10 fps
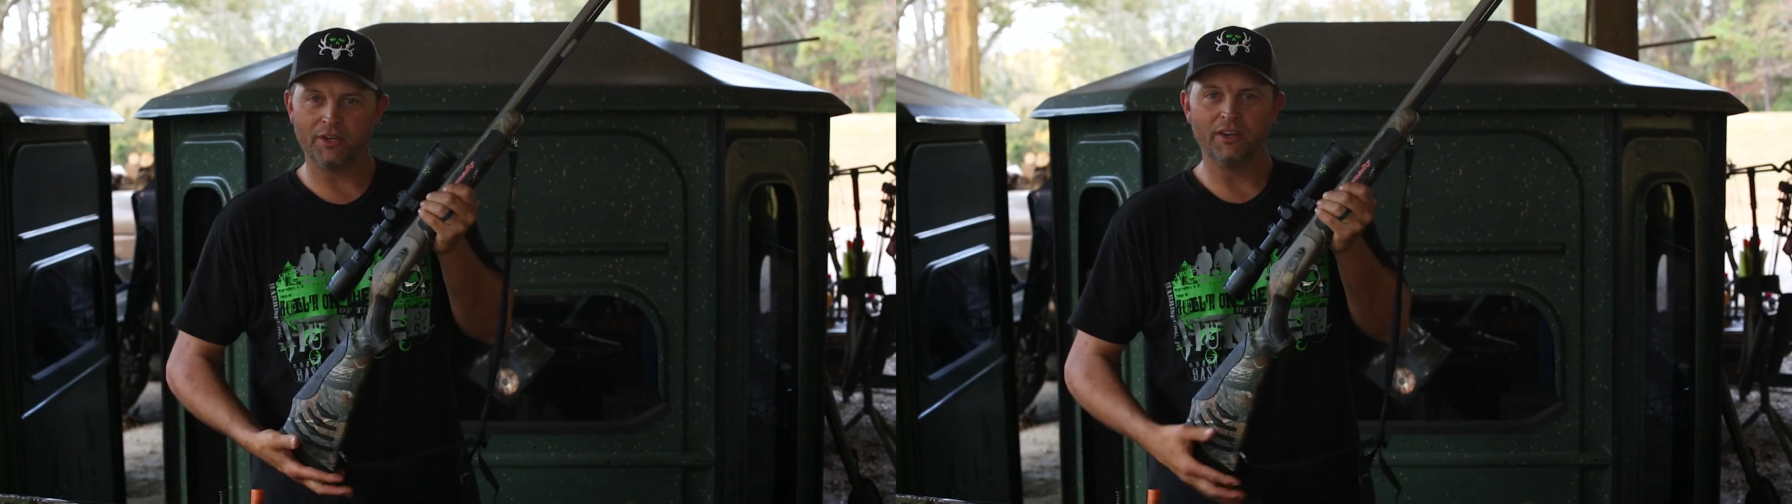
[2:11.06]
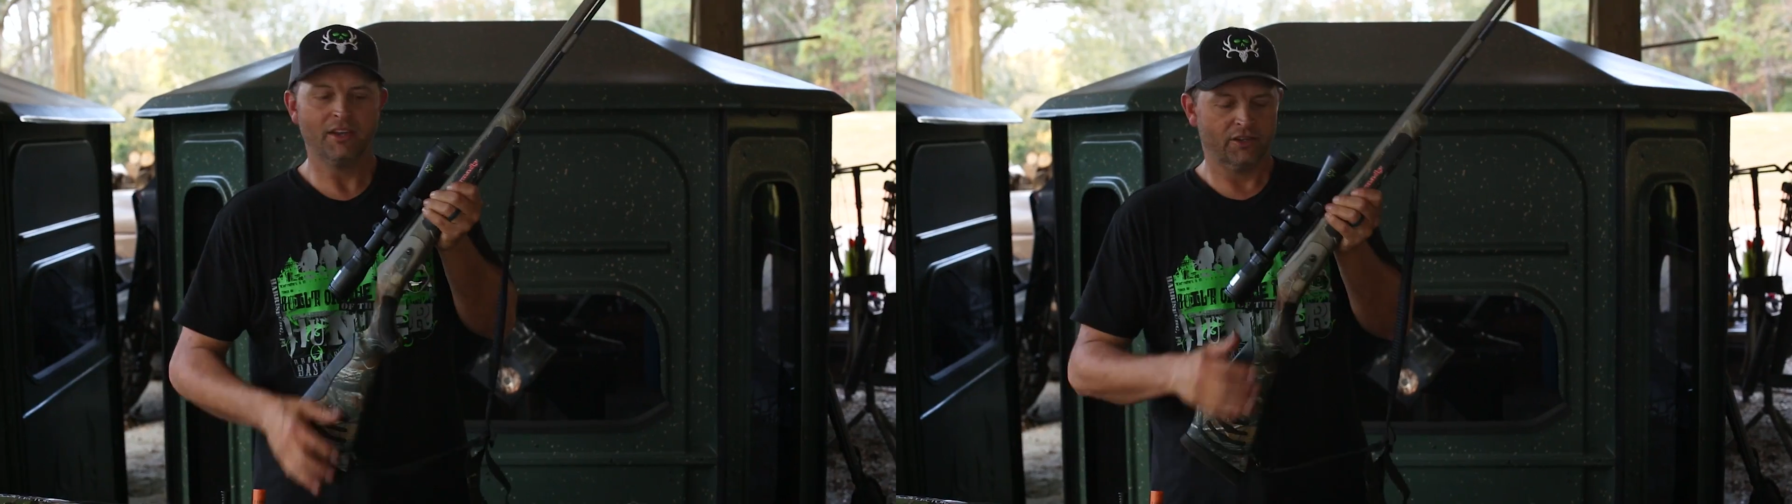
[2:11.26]

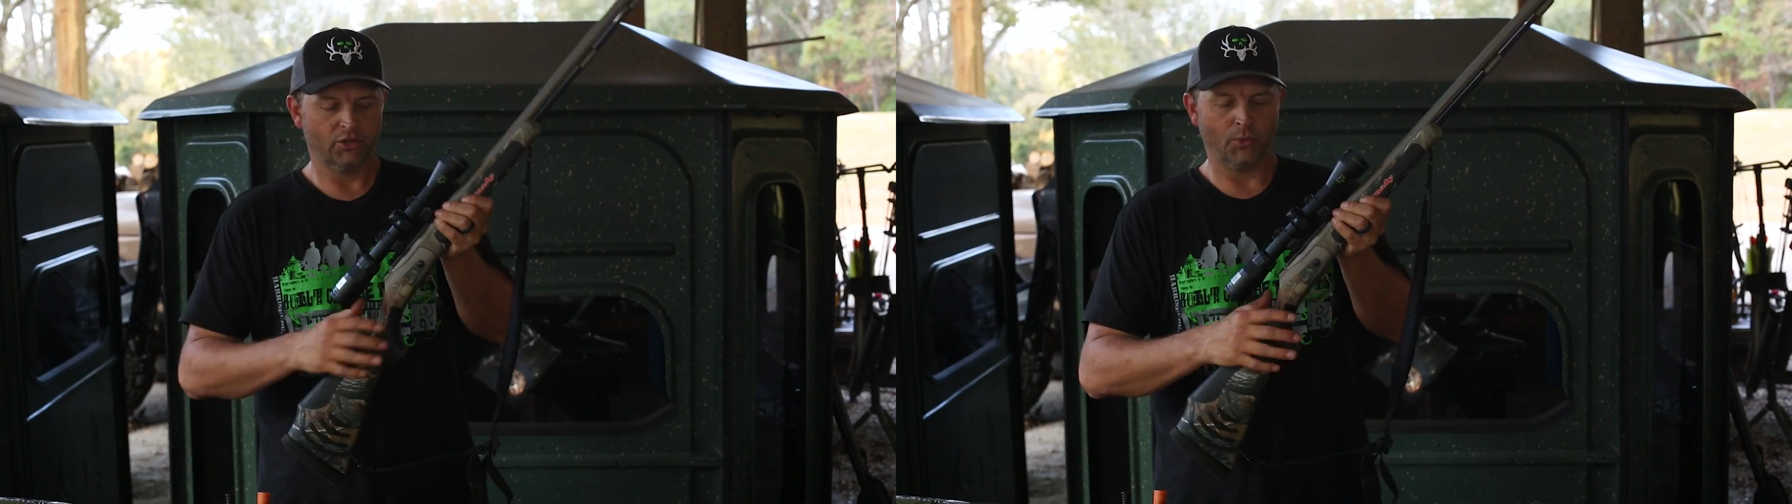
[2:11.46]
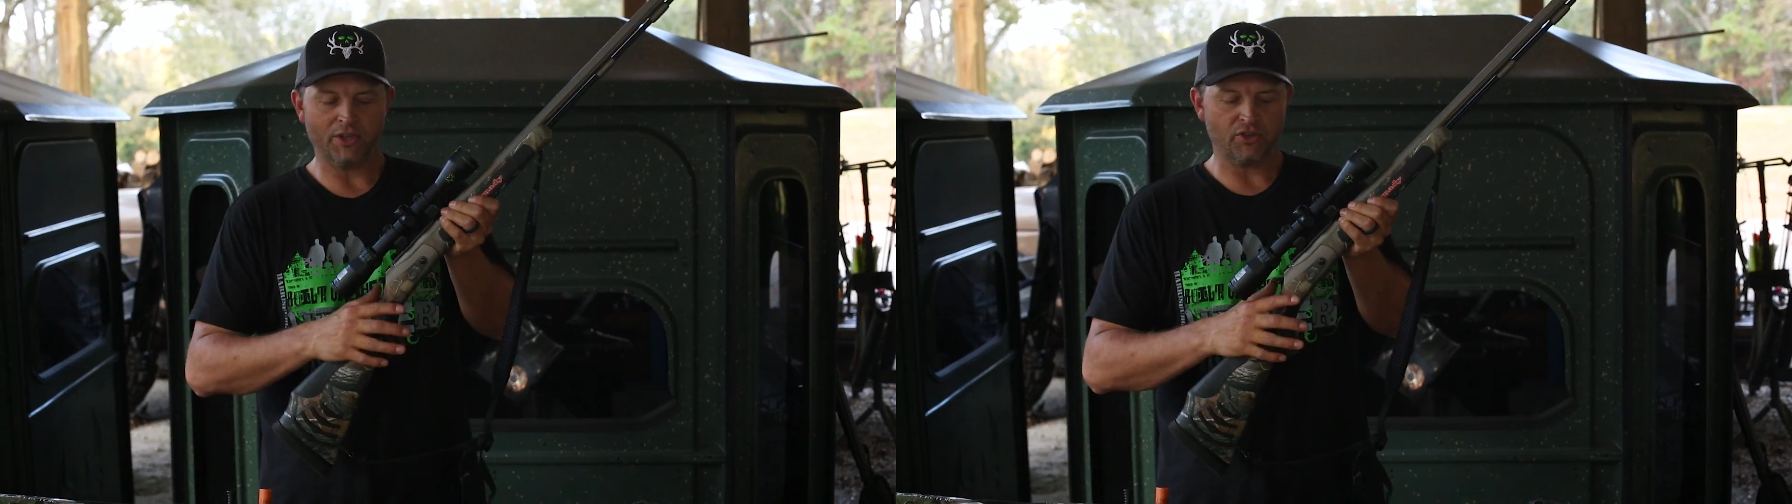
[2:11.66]
it to
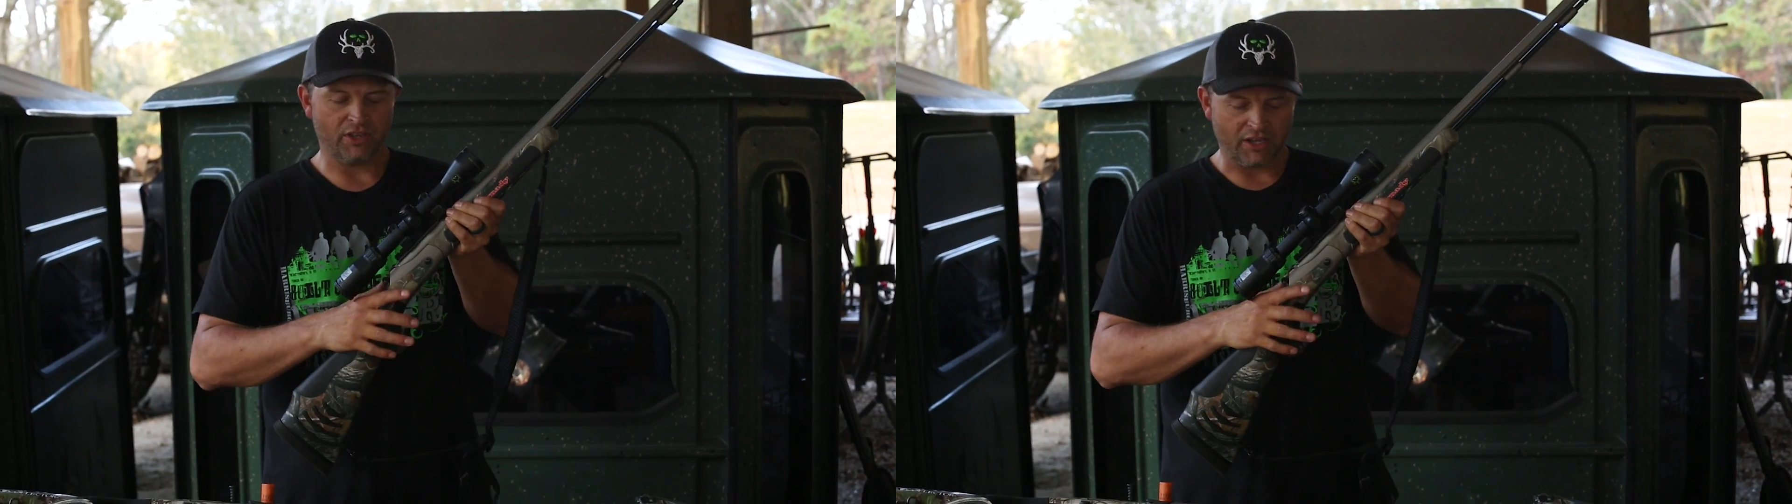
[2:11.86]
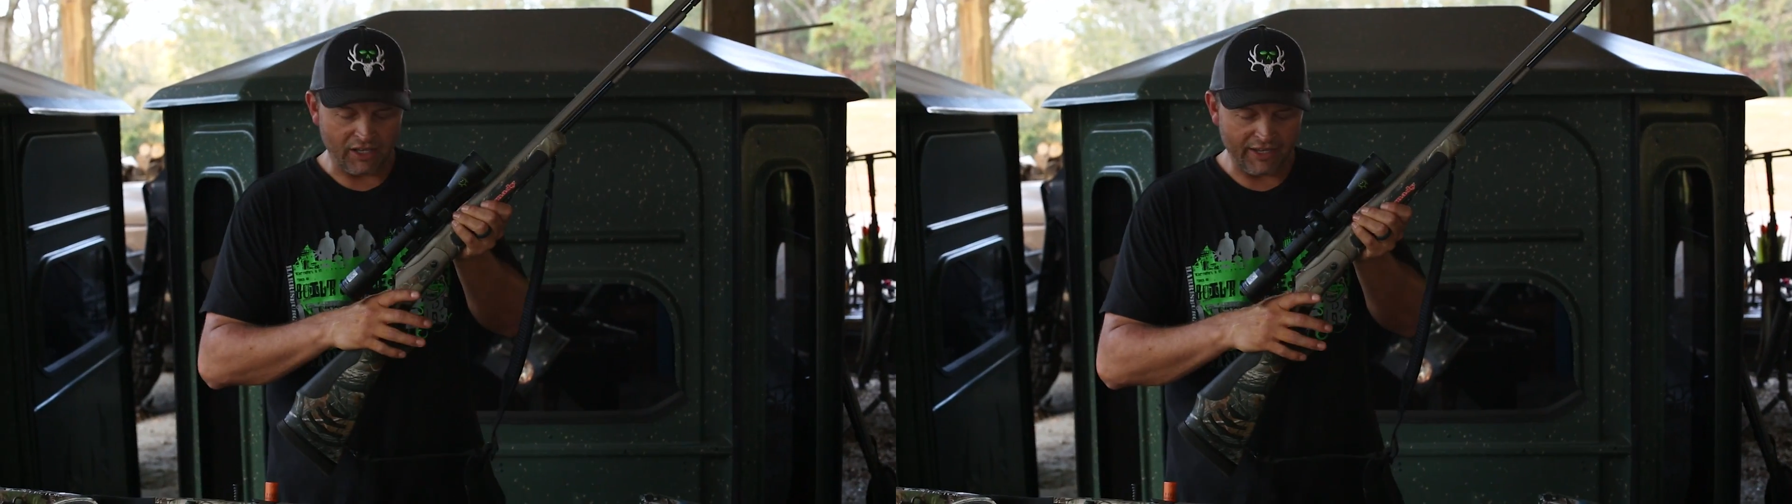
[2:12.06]
the way you
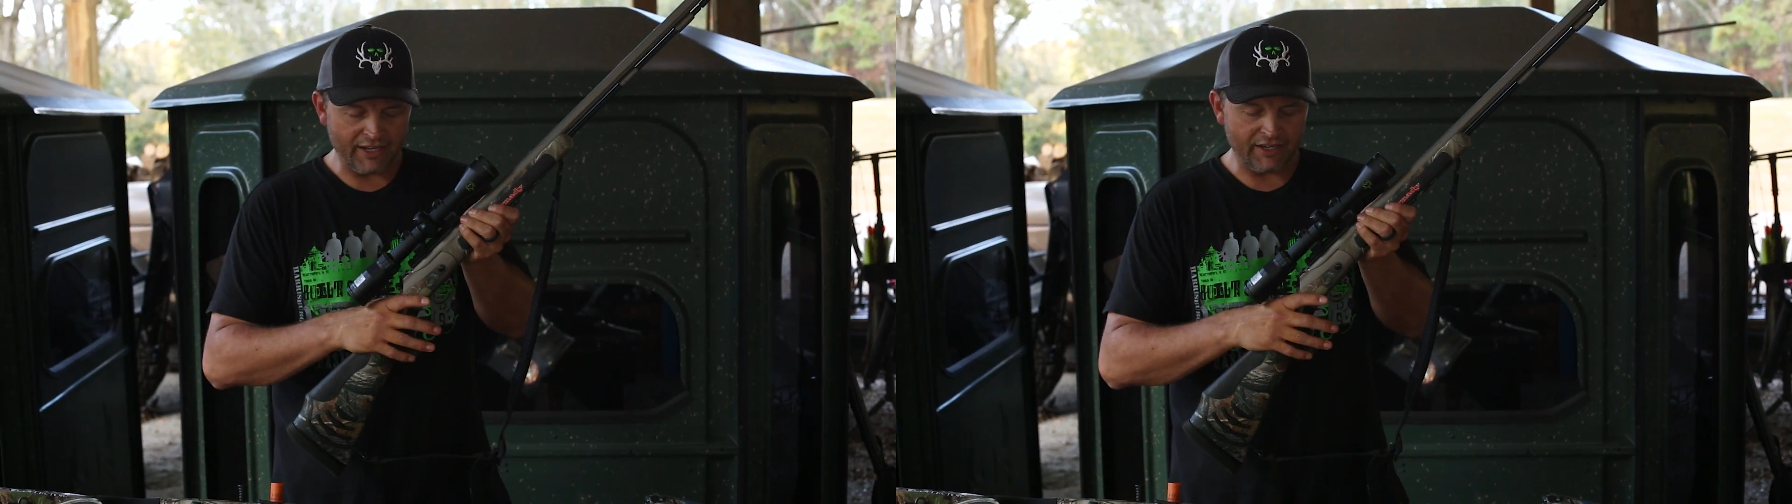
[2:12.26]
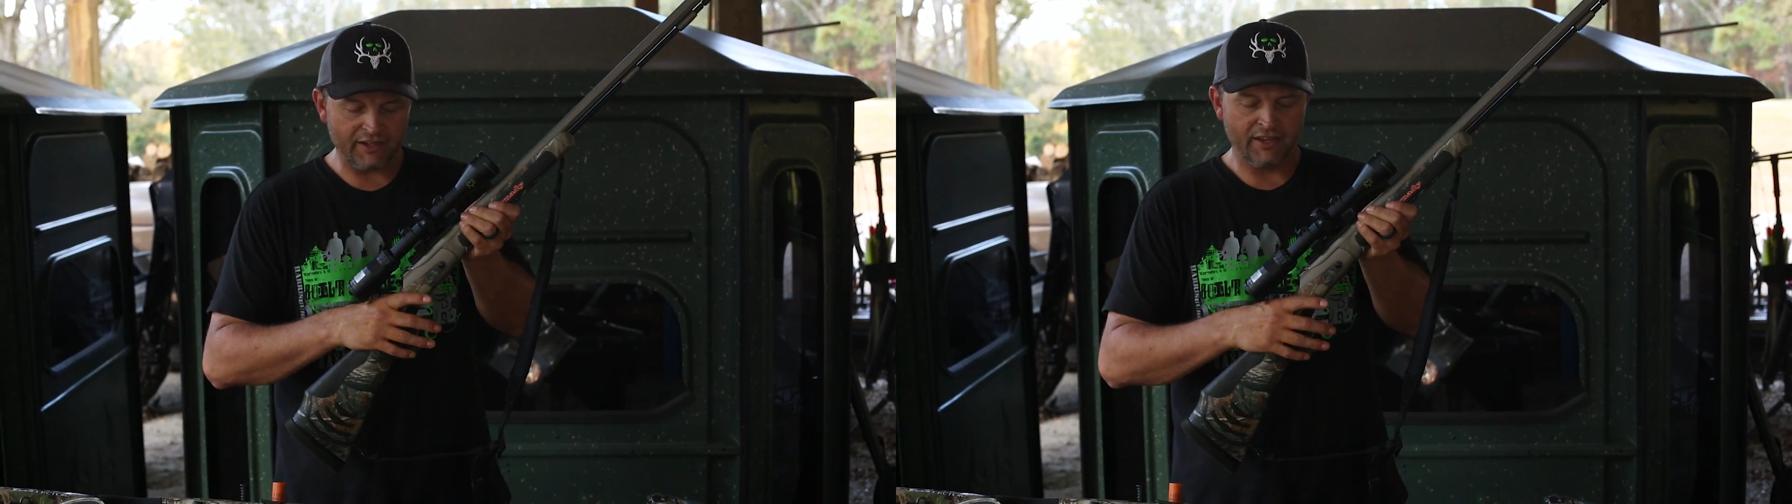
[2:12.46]
can
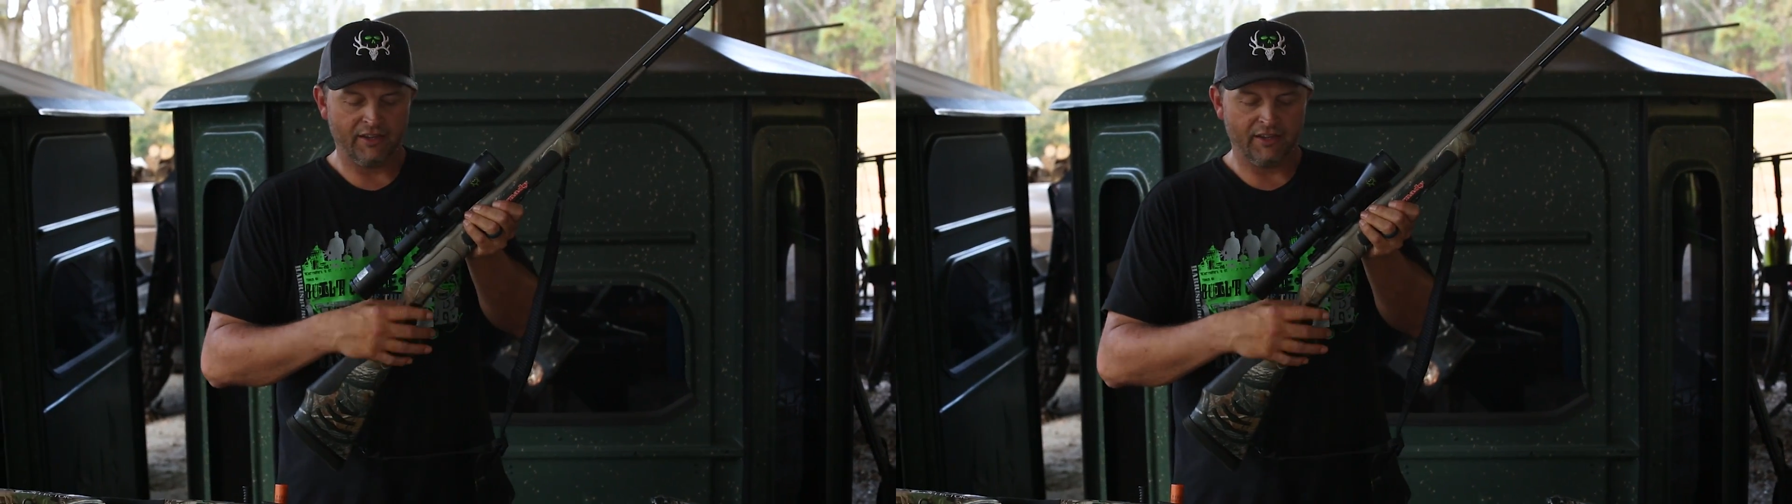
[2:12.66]
clean it